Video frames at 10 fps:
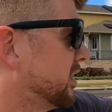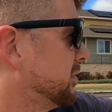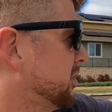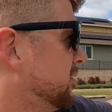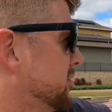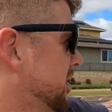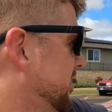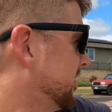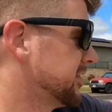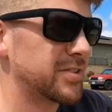family homes right
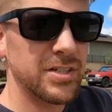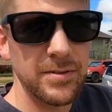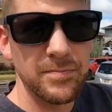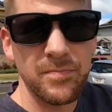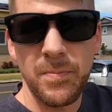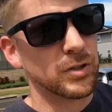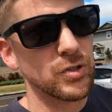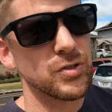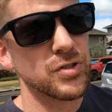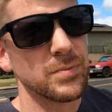here on this side. But
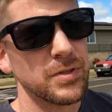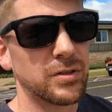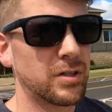those are some of the